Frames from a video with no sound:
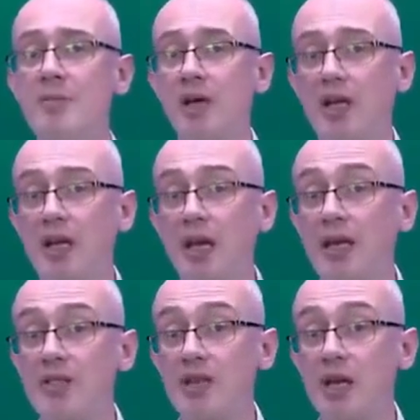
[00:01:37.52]
but I'd
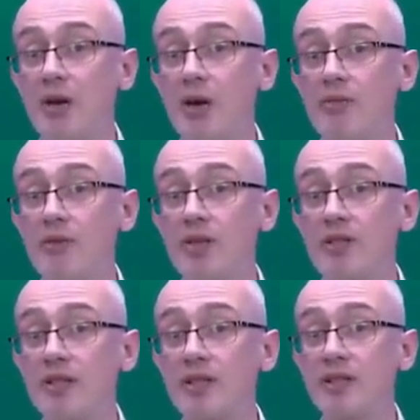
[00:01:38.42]
like to go over it
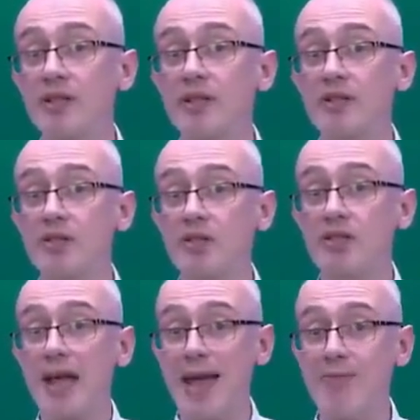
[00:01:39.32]
just
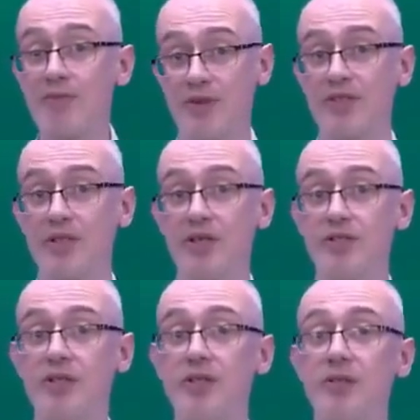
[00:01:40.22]
to emphasize
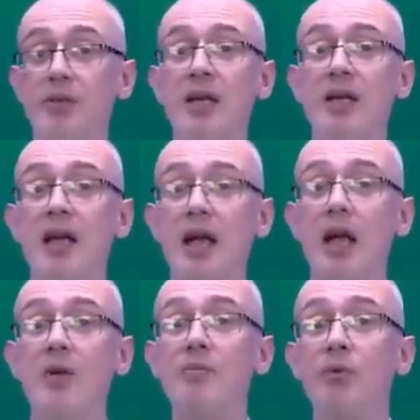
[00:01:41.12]
to you
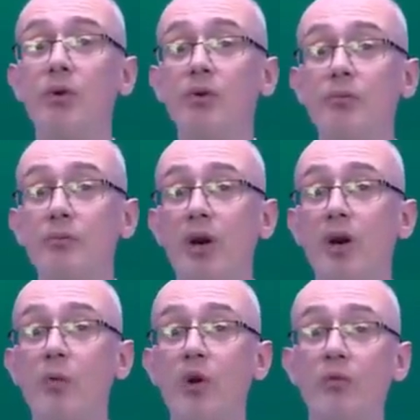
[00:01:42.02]
how important part
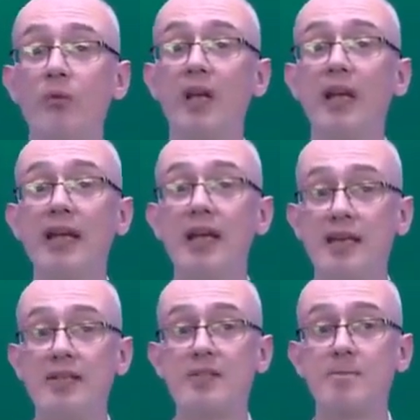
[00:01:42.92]
1 really
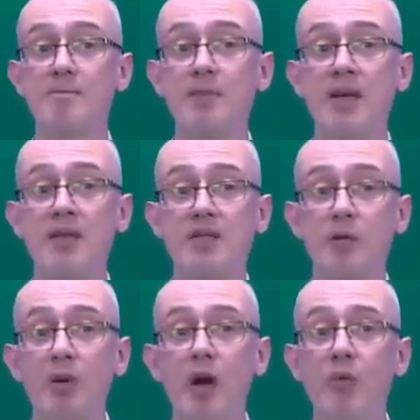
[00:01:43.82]
is. So
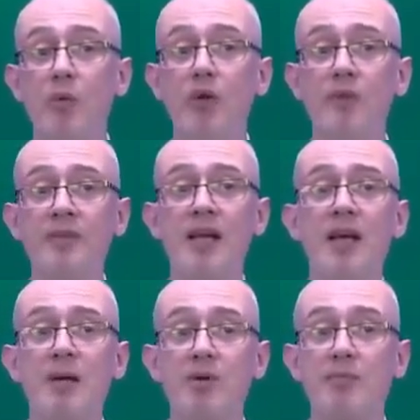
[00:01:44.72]
part 1,
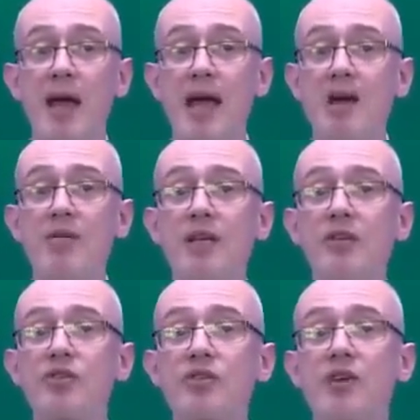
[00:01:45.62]
preparing
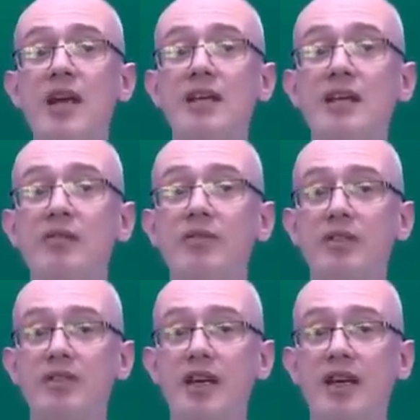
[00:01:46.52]
and training for
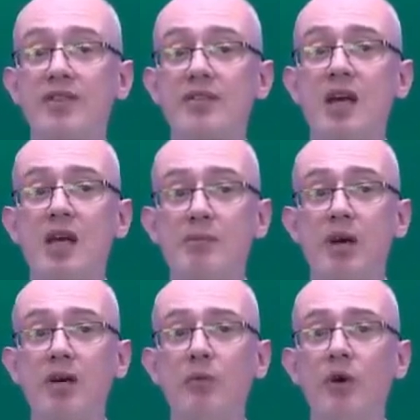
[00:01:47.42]
the test.
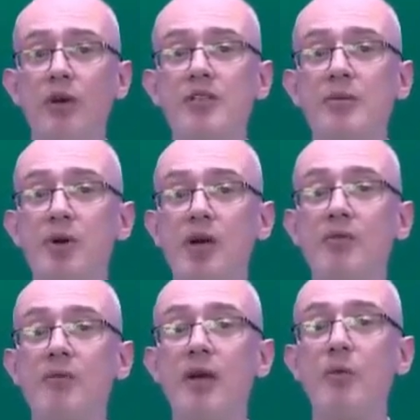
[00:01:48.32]
Part 1 is a
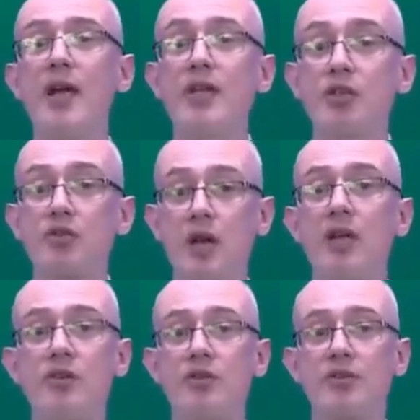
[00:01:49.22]
perfect way to
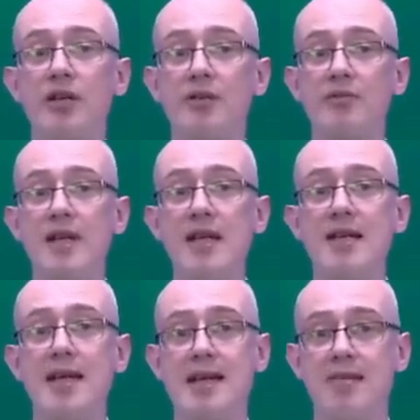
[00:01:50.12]
train yourself
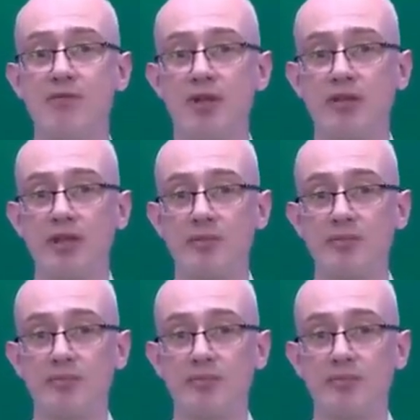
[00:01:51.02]
in everything.